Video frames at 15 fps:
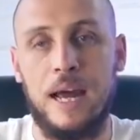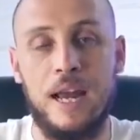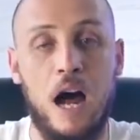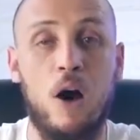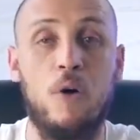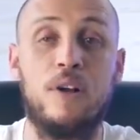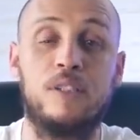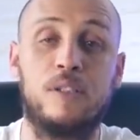And
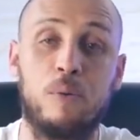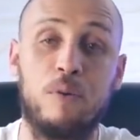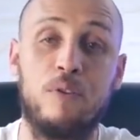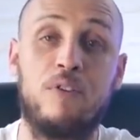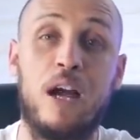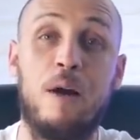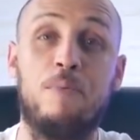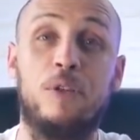how it is that
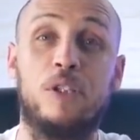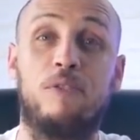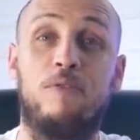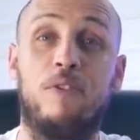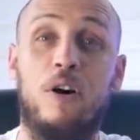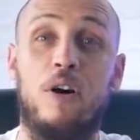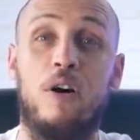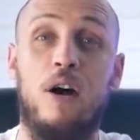we've come this
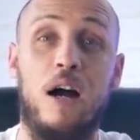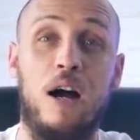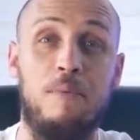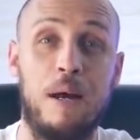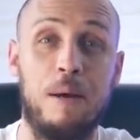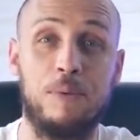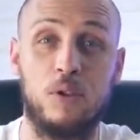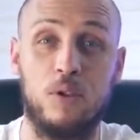far,
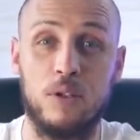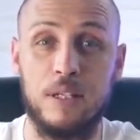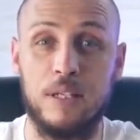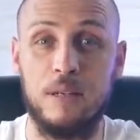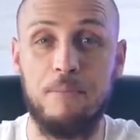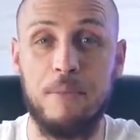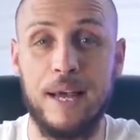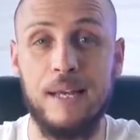I'm
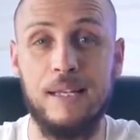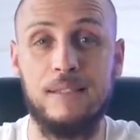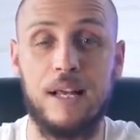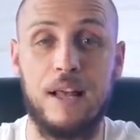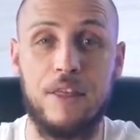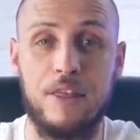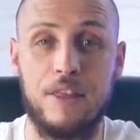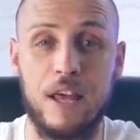absolutely amazed
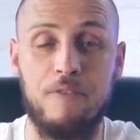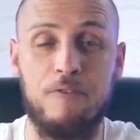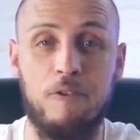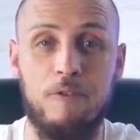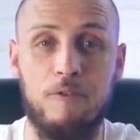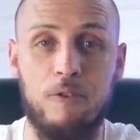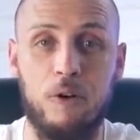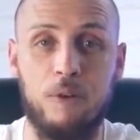and
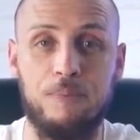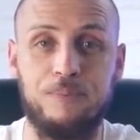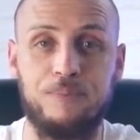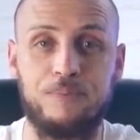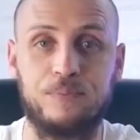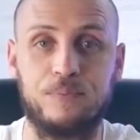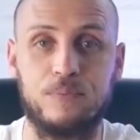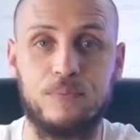thankful for.
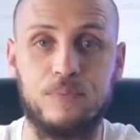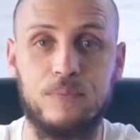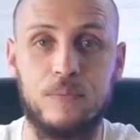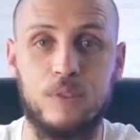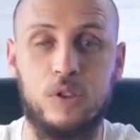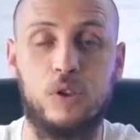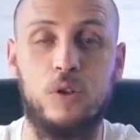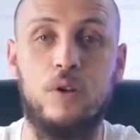
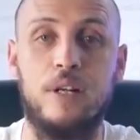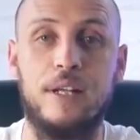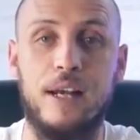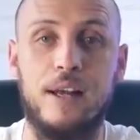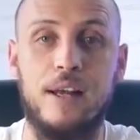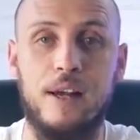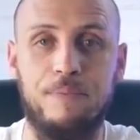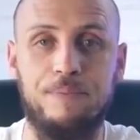Truly,
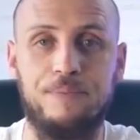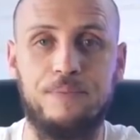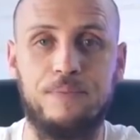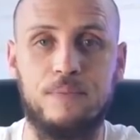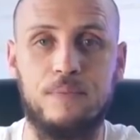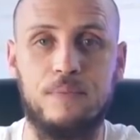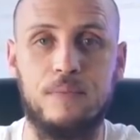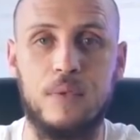I am.
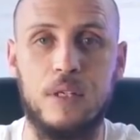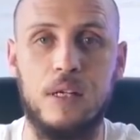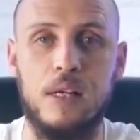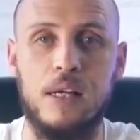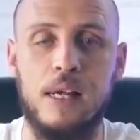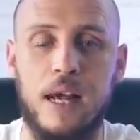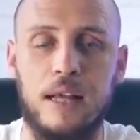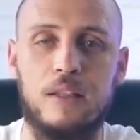
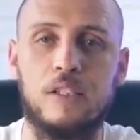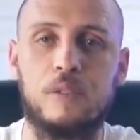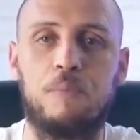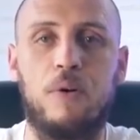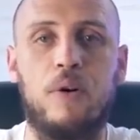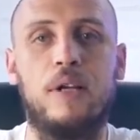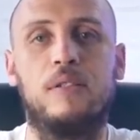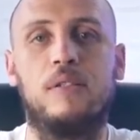At this
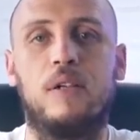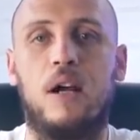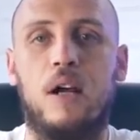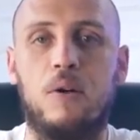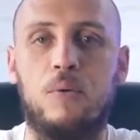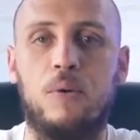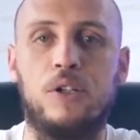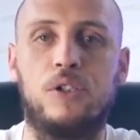point,
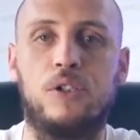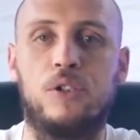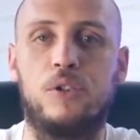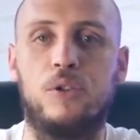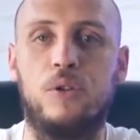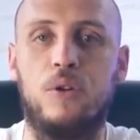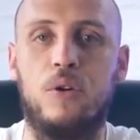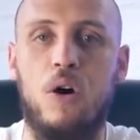I wish
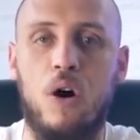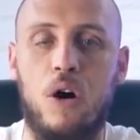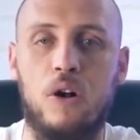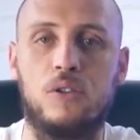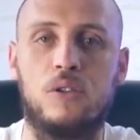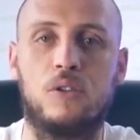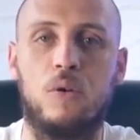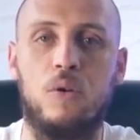to
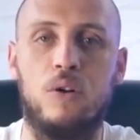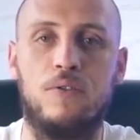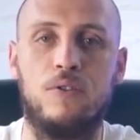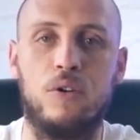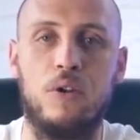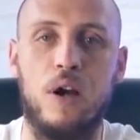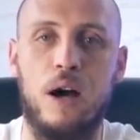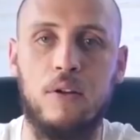ask all of
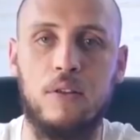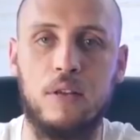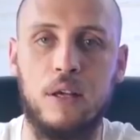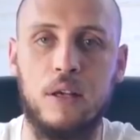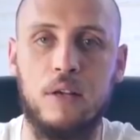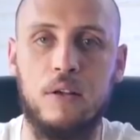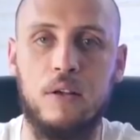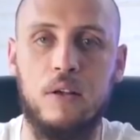you out
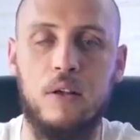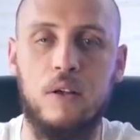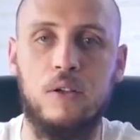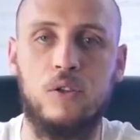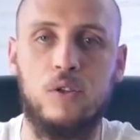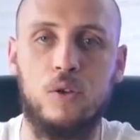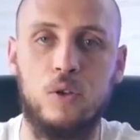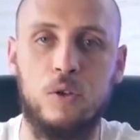there
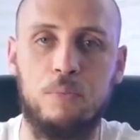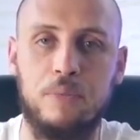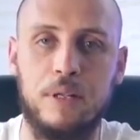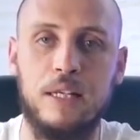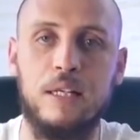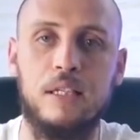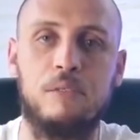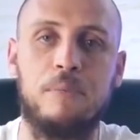to
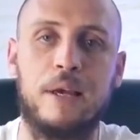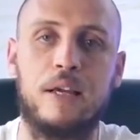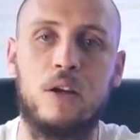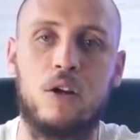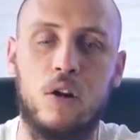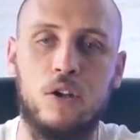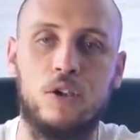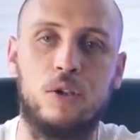please make a
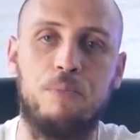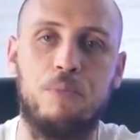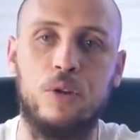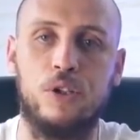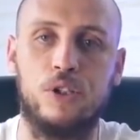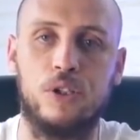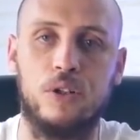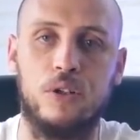
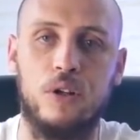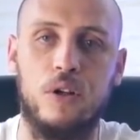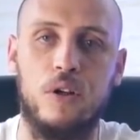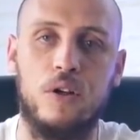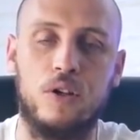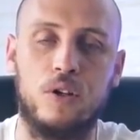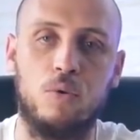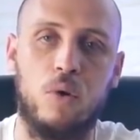contribution
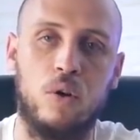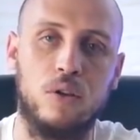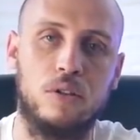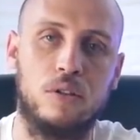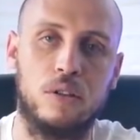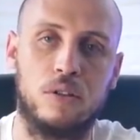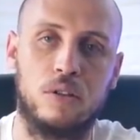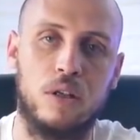
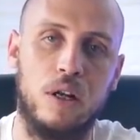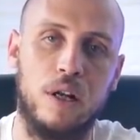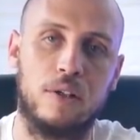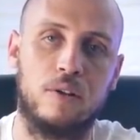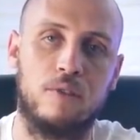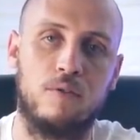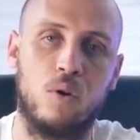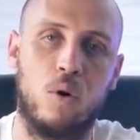towards this
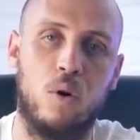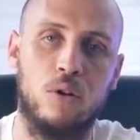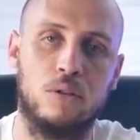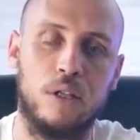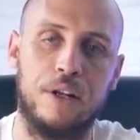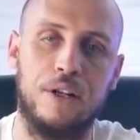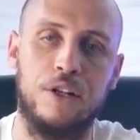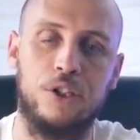collective
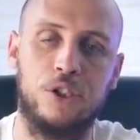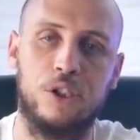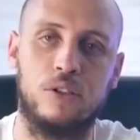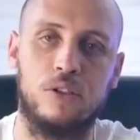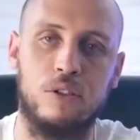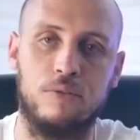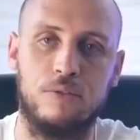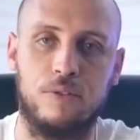cause and
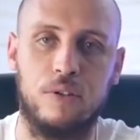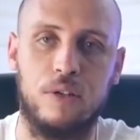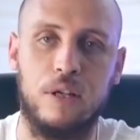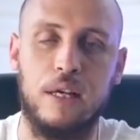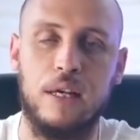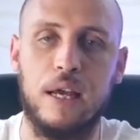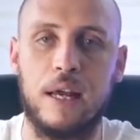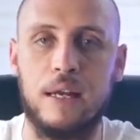initiative.
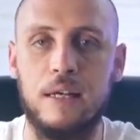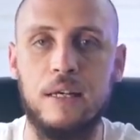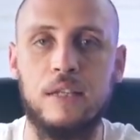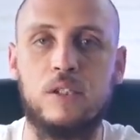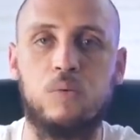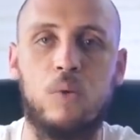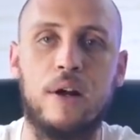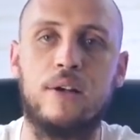At
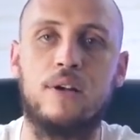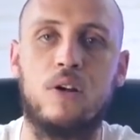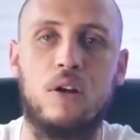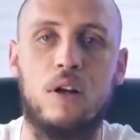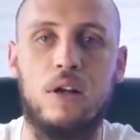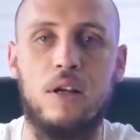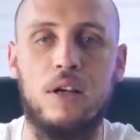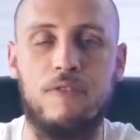least
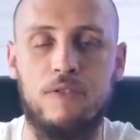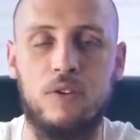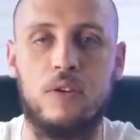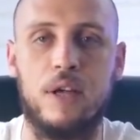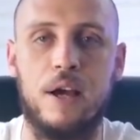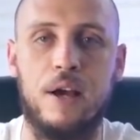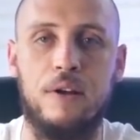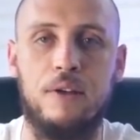$1 if you
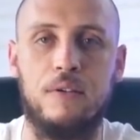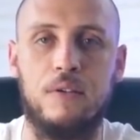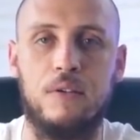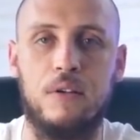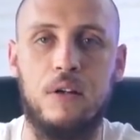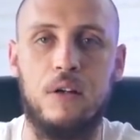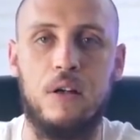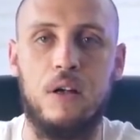can
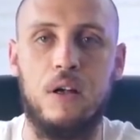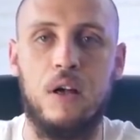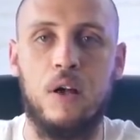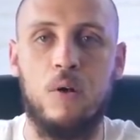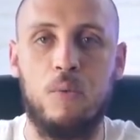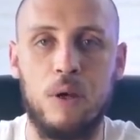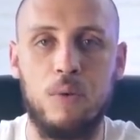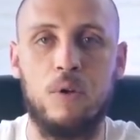
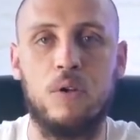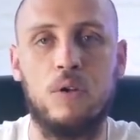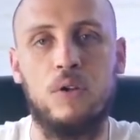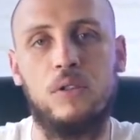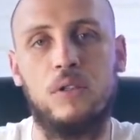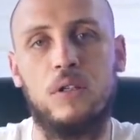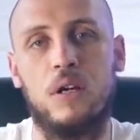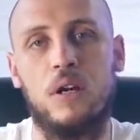we will
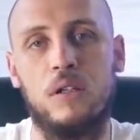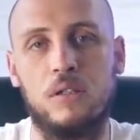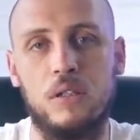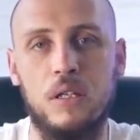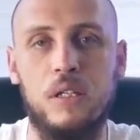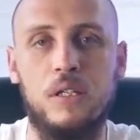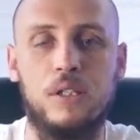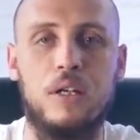utilize
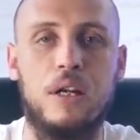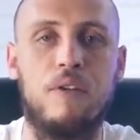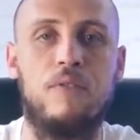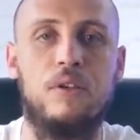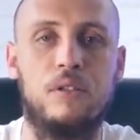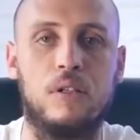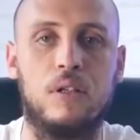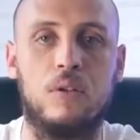each and
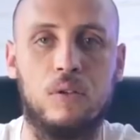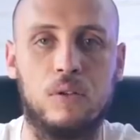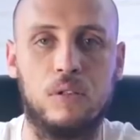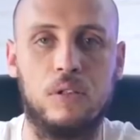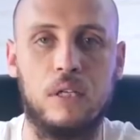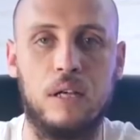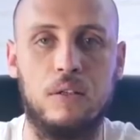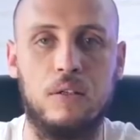every single
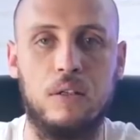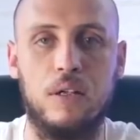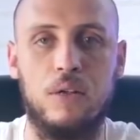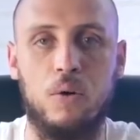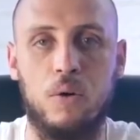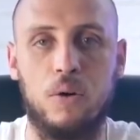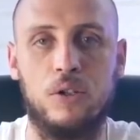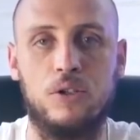cent in
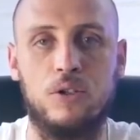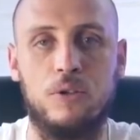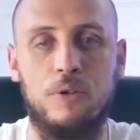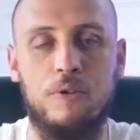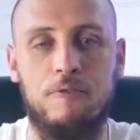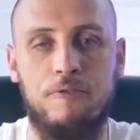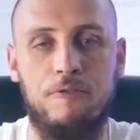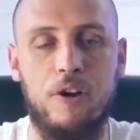order
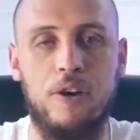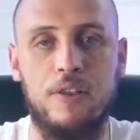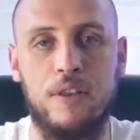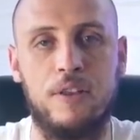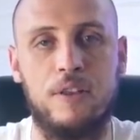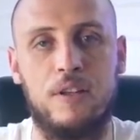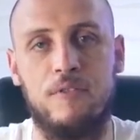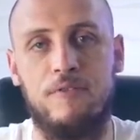to further
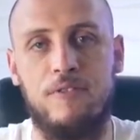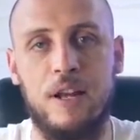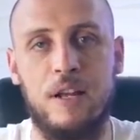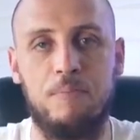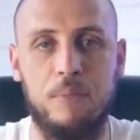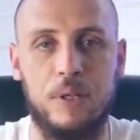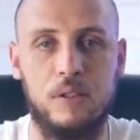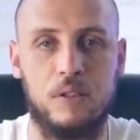the
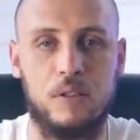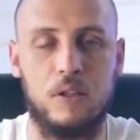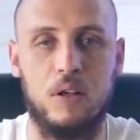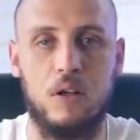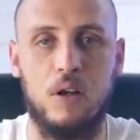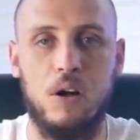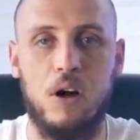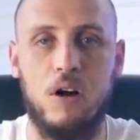development
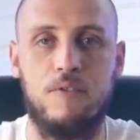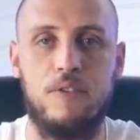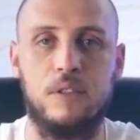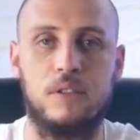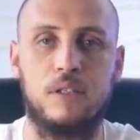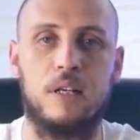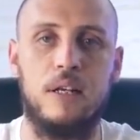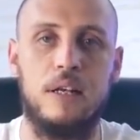of
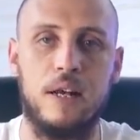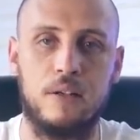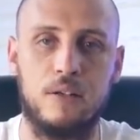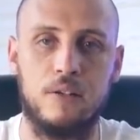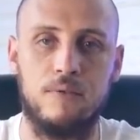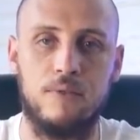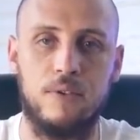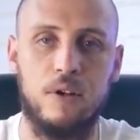this
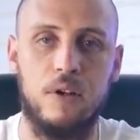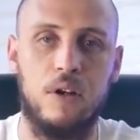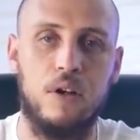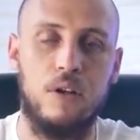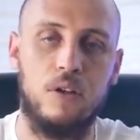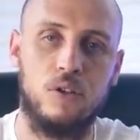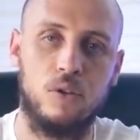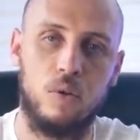collective,
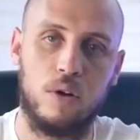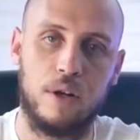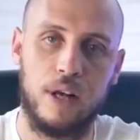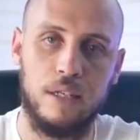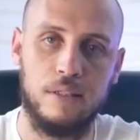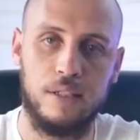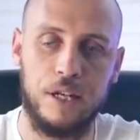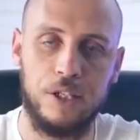this
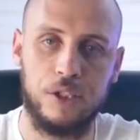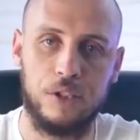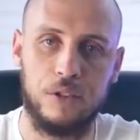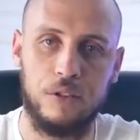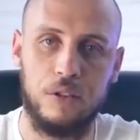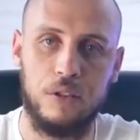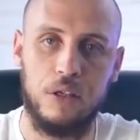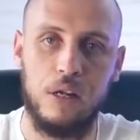
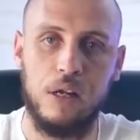organization,